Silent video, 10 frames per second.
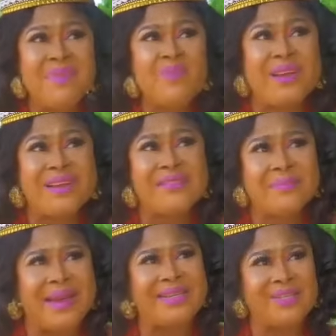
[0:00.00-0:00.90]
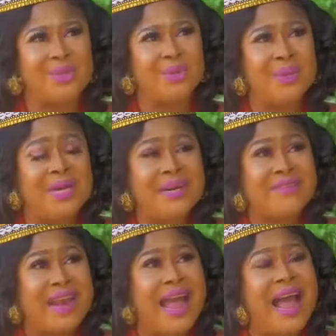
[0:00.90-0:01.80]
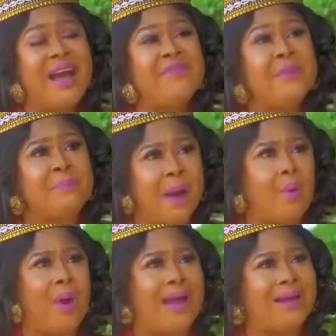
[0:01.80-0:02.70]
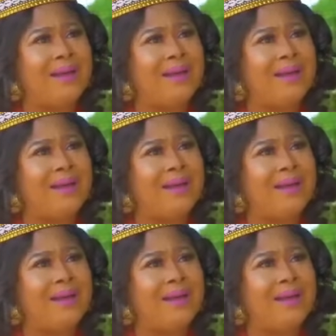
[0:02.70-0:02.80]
quickly remind you that I have the power,